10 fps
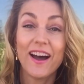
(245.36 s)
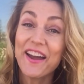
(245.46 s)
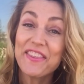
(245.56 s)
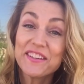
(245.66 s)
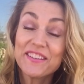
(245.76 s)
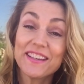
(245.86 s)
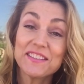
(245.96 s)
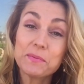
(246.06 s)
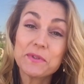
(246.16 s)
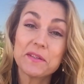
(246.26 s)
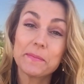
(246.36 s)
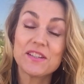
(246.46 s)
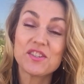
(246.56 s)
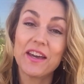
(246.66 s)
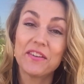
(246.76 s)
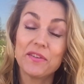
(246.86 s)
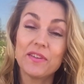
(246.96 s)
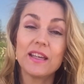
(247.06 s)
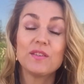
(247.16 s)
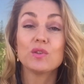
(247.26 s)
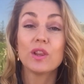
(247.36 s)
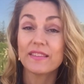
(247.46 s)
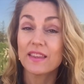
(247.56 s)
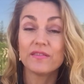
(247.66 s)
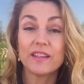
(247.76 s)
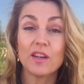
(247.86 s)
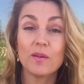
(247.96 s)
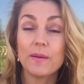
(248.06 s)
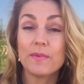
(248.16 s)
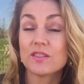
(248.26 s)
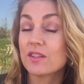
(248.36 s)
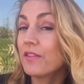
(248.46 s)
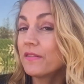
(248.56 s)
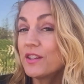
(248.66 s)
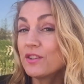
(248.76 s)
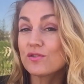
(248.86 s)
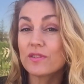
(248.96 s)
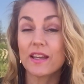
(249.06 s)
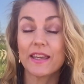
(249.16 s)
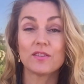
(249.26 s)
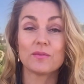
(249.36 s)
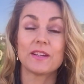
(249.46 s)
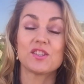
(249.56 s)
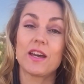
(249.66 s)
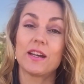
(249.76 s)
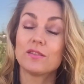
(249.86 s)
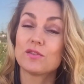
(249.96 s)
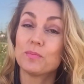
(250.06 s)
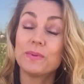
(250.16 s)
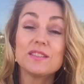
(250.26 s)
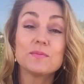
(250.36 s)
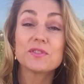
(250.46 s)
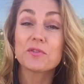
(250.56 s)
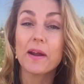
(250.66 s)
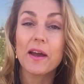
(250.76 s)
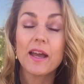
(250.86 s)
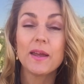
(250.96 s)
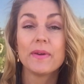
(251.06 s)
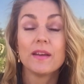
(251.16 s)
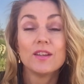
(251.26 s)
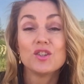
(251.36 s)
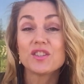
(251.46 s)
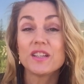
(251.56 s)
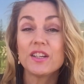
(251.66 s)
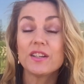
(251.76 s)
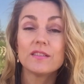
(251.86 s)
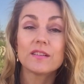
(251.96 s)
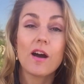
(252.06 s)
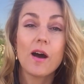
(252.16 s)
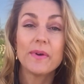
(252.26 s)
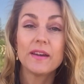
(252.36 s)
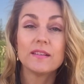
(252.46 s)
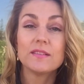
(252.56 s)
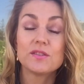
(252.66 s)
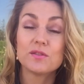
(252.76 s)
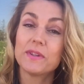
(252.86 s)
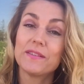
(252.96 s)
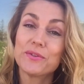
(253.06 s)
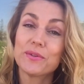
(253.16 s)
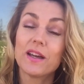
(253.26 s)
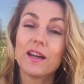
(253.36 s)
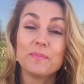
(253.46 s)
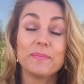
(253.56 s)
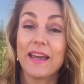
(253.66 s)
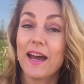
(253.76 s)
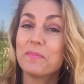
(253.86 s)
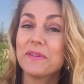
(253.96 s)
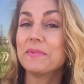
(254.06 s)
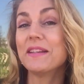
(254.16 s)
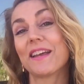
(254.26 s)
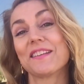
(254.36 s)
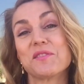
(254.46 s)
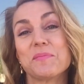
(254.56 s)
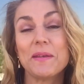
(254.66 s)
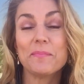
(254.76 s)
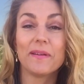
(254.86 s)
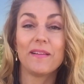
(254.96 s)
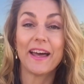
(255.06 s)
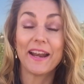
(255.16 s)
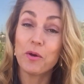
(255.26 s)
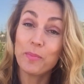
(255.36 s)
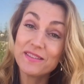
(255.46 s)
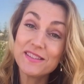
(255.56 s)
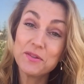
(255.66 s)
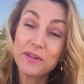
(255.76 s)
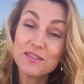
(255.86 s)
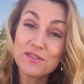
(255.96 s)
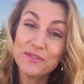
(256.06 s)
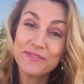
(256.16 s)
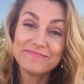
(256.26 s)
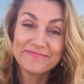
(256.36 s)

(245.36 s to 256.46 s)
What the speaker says: Hi there, thanks for watching my channel. If you like that video, maybe there's other videos you like here on my channel. So please subscribe, share, comment, do whatever you like. Be happy, be nice to people, and I hope I see you again soon.